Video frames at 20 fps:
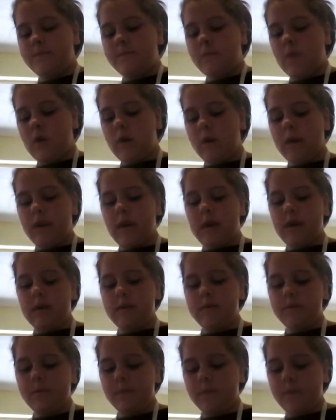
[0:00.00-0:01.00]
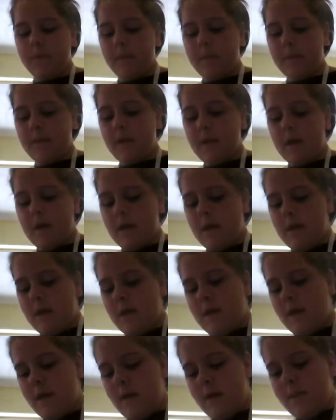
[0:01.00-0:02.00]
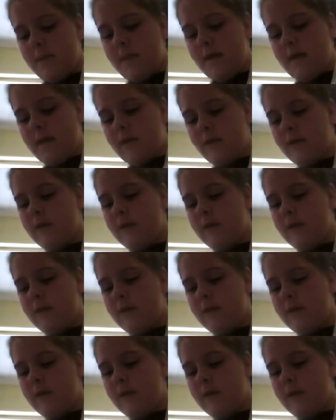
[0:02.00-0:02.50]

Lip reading: on here, and then